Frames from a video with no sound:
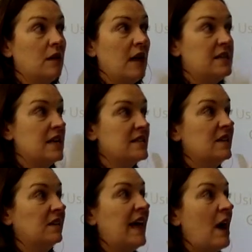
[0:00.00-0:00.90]
It doesn't
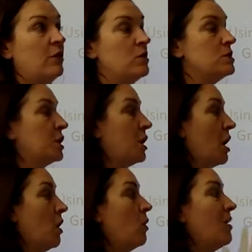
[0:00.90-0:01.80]
allow you to
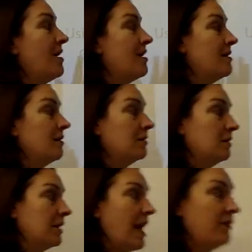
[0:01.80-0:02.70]
go
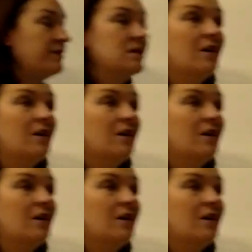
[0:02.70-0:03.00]
left